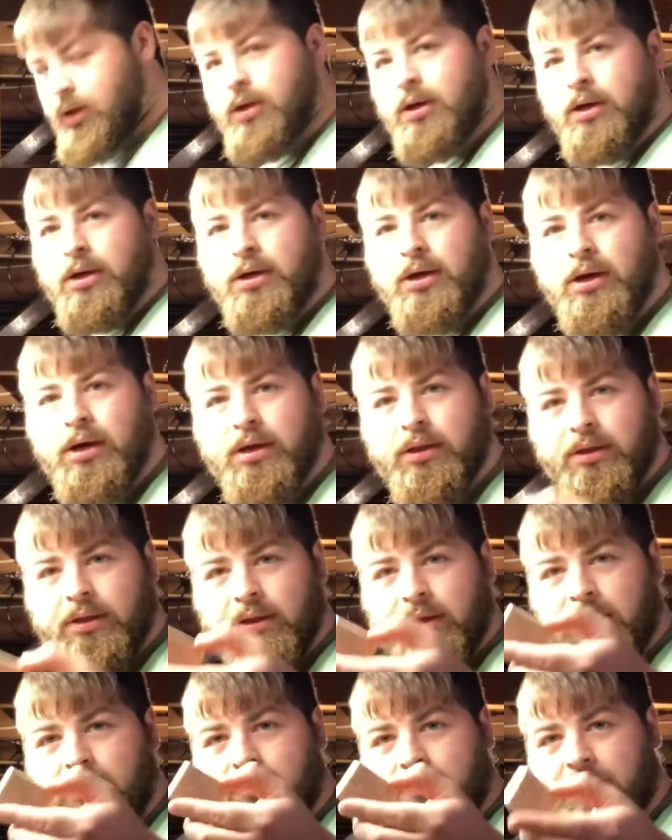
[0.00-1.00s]
cut
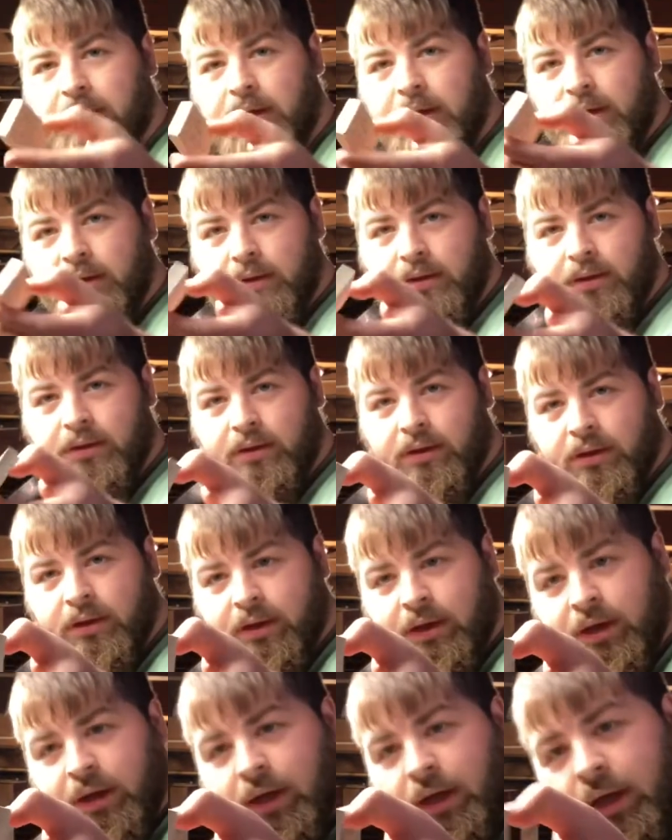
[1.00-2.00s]
this piece
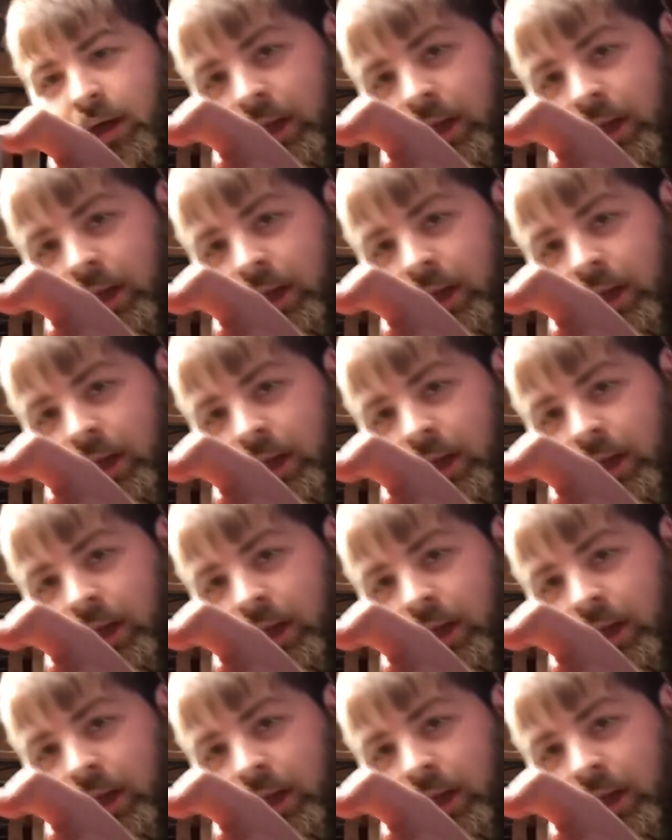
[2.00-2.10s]
in